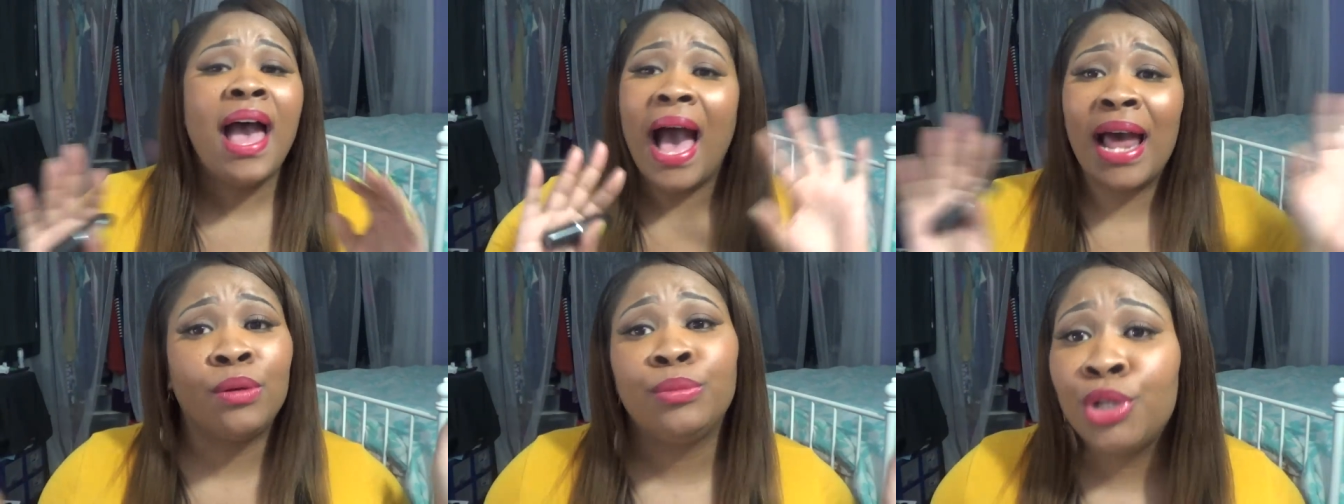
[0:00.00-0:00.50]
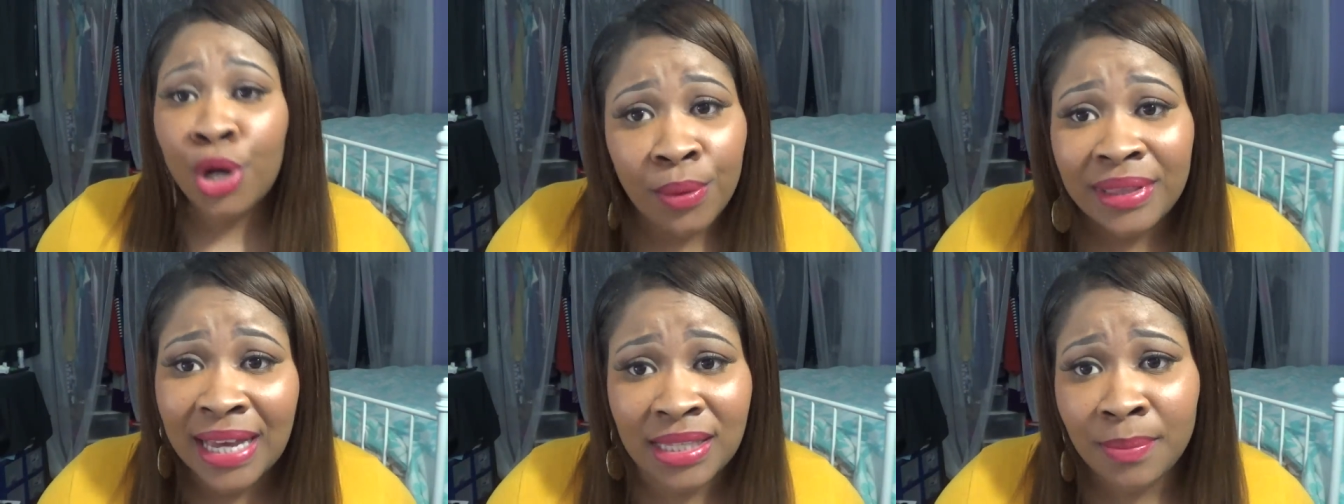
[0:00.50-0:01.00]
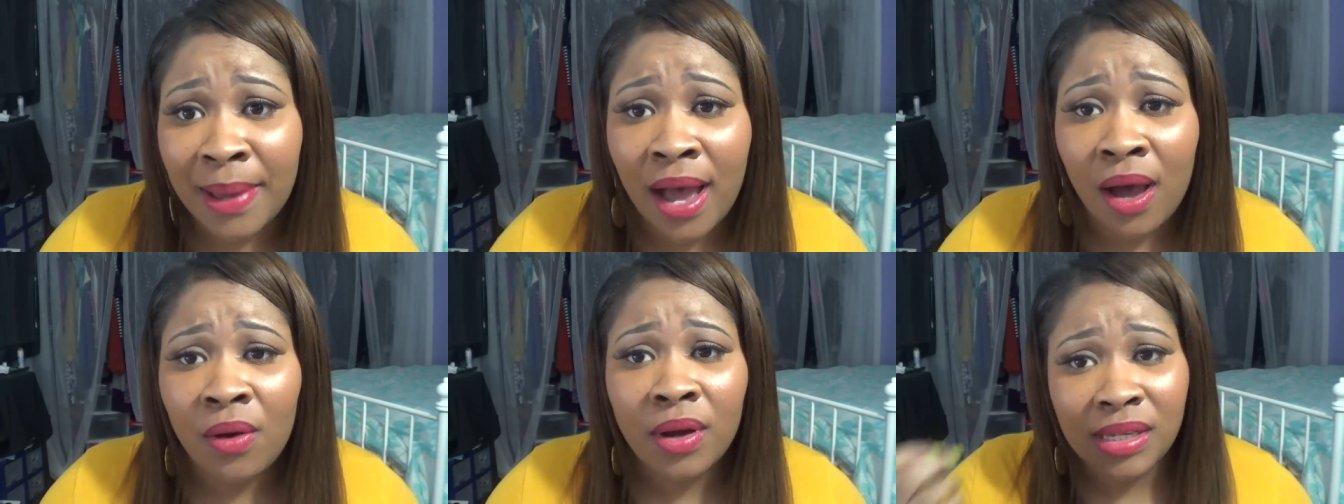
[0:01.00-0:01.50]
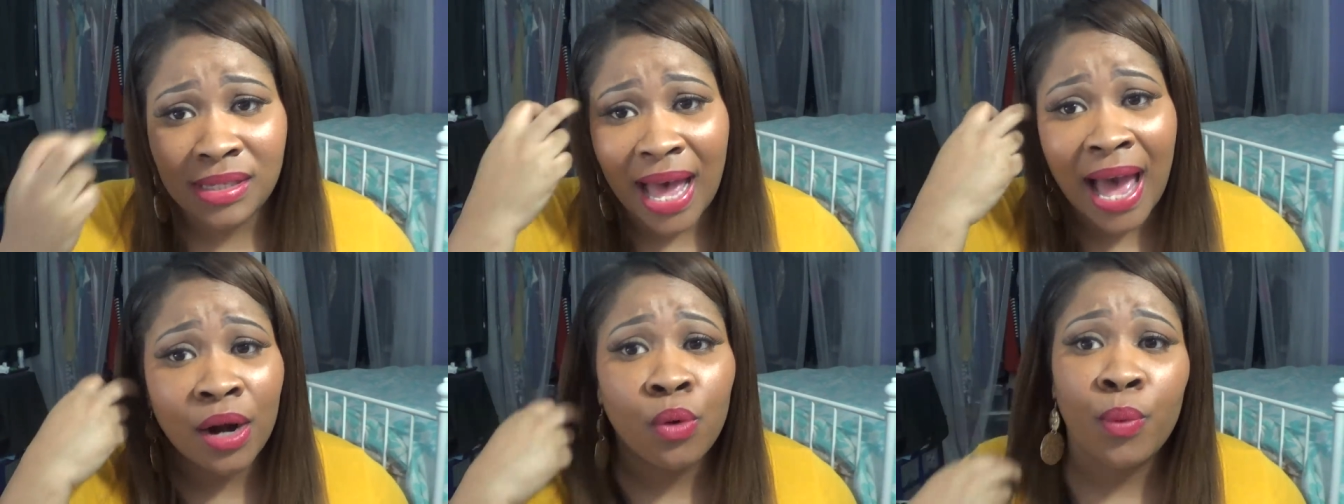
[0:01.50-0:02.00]
I don't know what that's about because
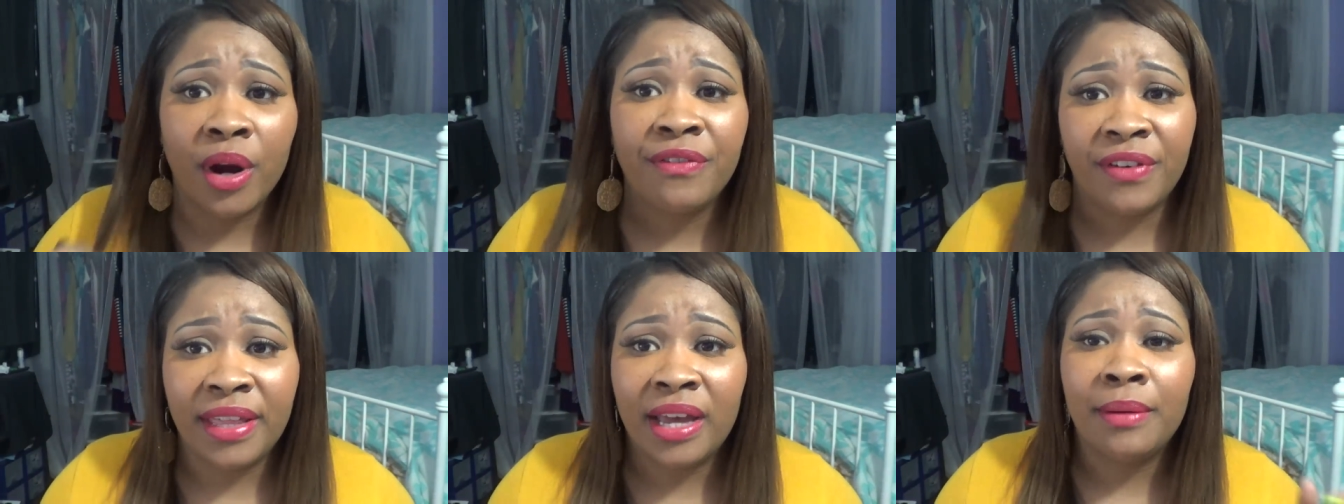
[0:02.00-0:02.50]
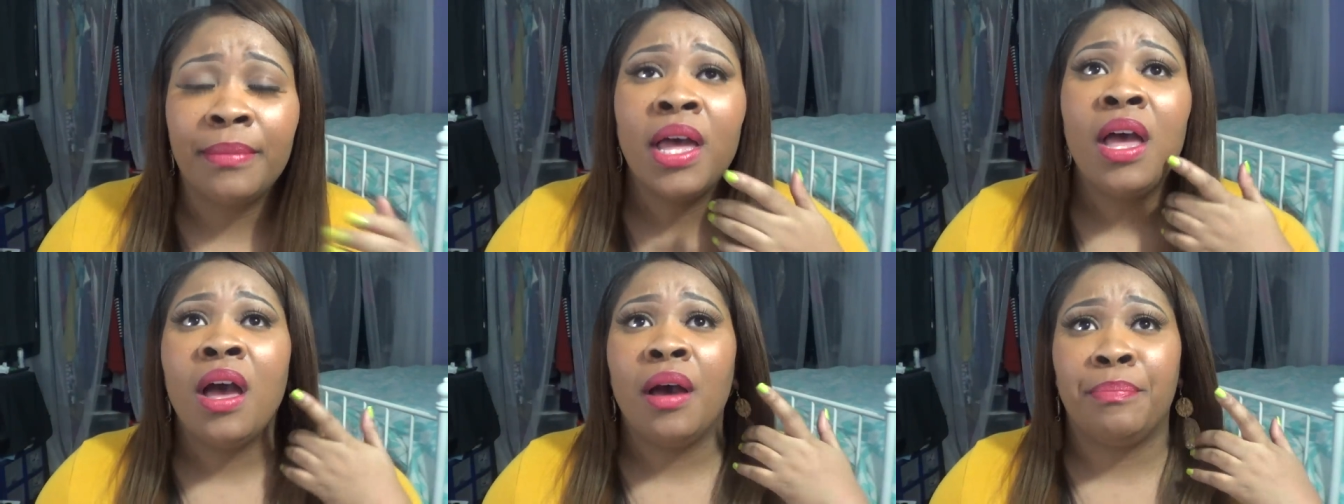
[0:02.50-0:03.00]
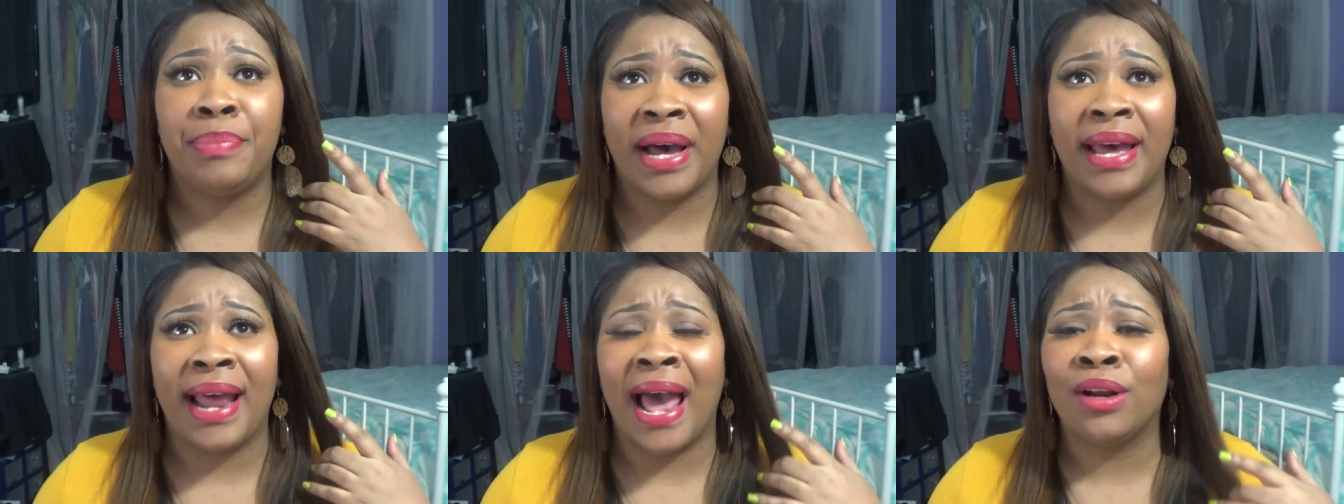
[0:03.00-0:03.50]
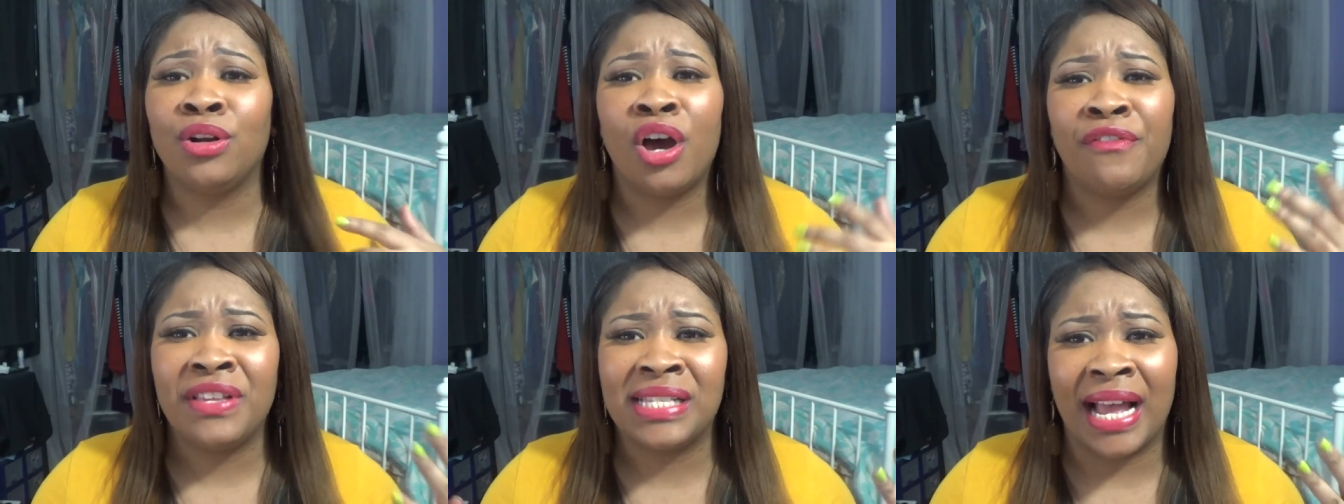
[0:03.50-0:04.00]
I don't work for them, but I don't know
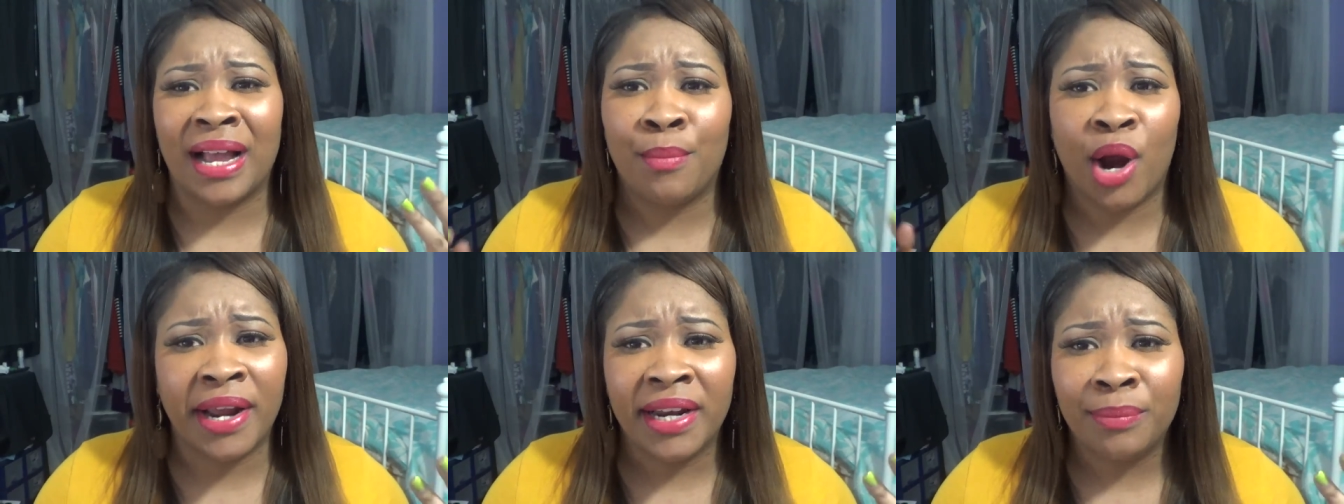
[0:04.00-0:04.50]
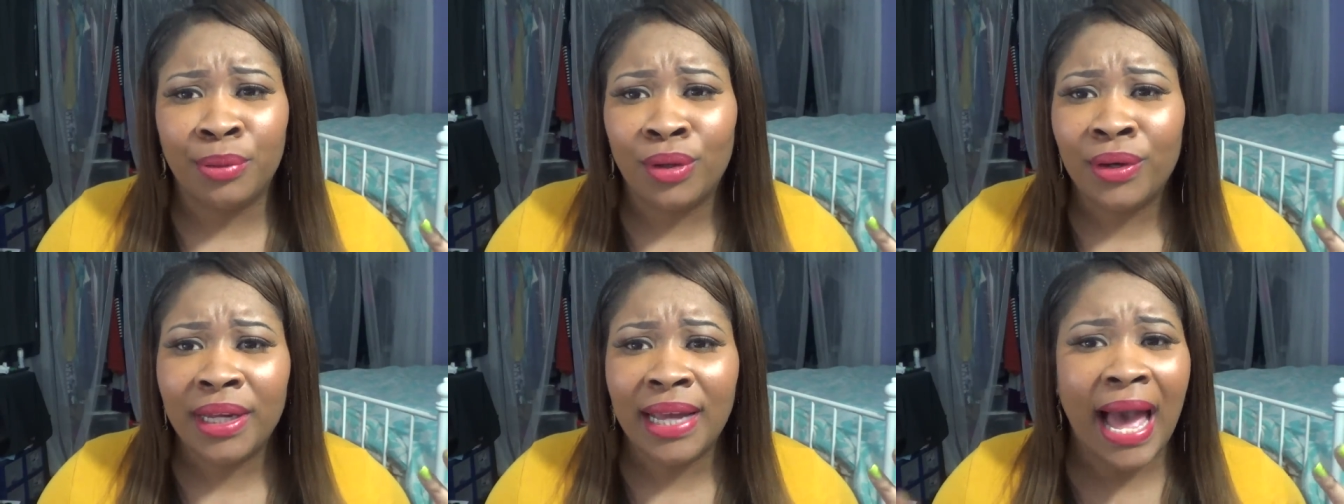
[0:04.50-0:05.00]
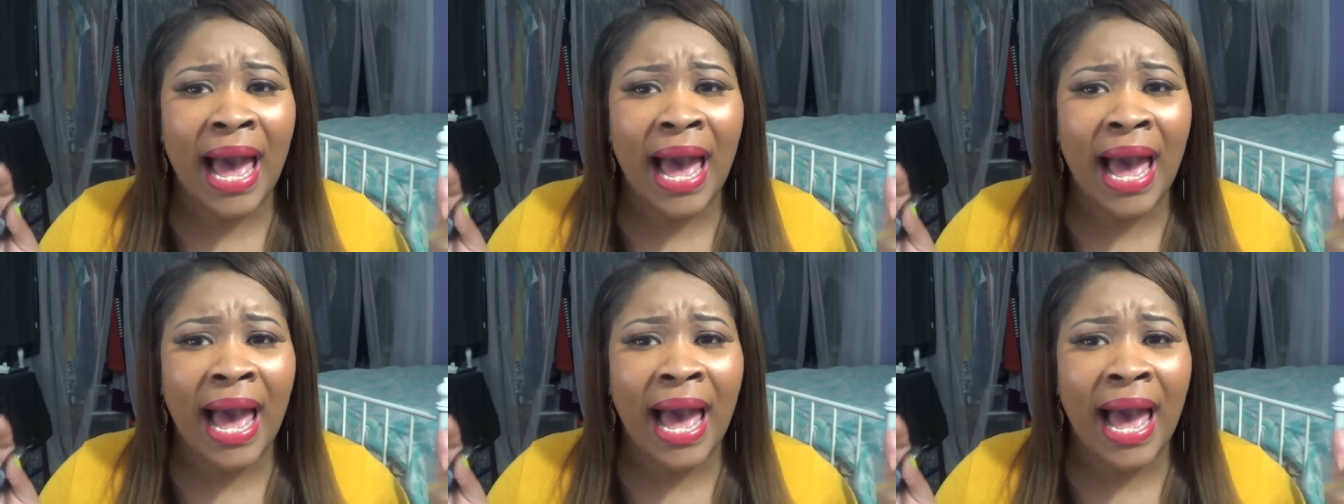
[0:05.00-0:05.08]
if it's like a marketing ploy.